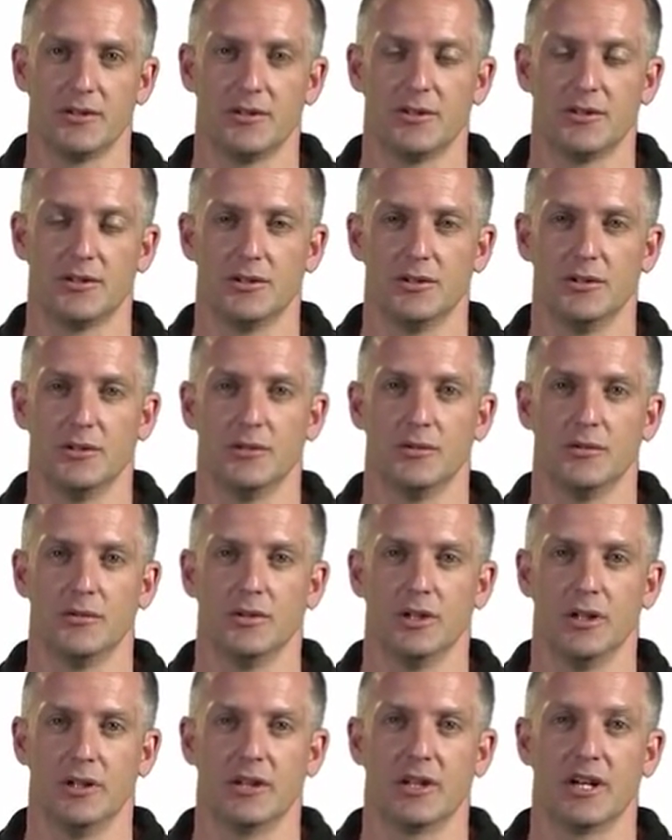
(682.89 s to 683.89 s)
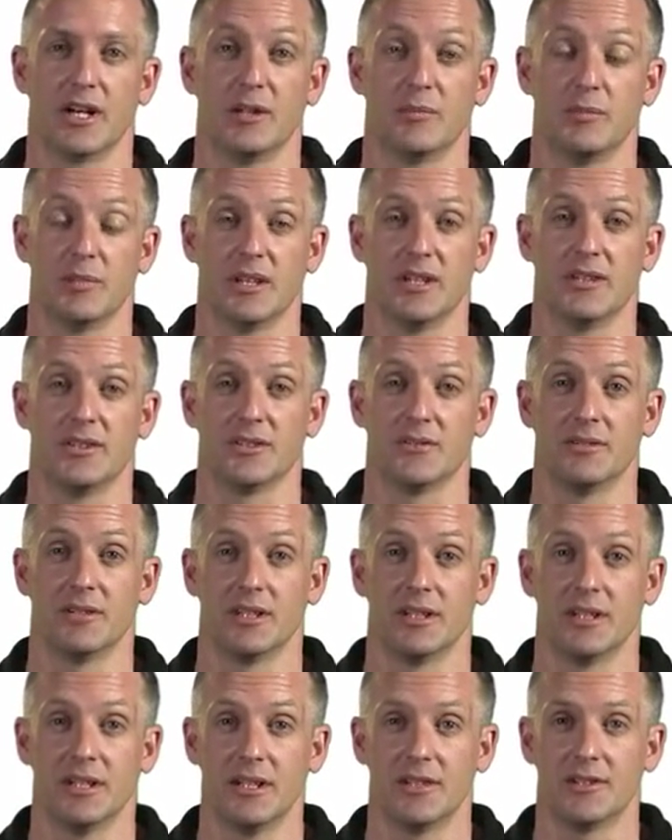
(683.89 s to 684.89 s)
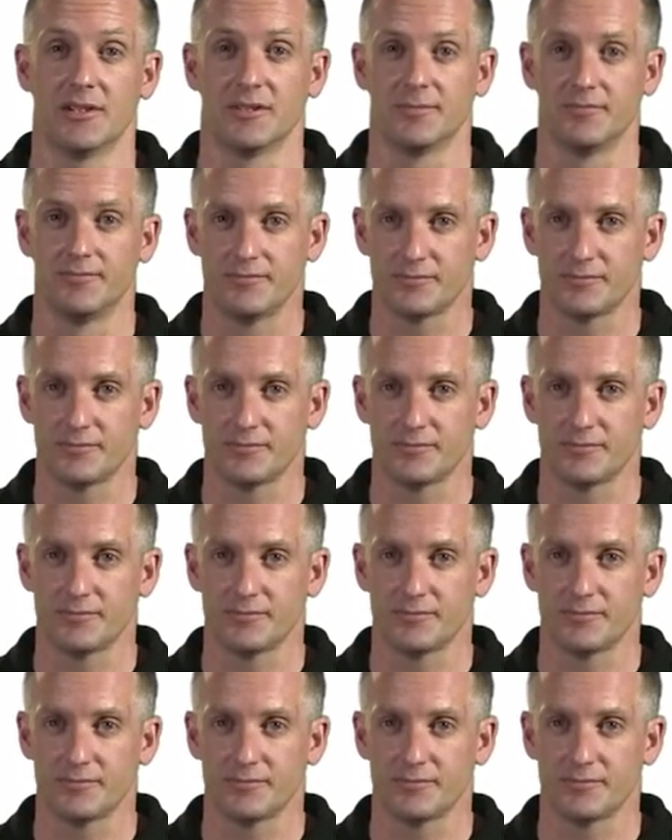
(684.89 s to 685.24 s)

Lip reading: to irrigate plants around the house.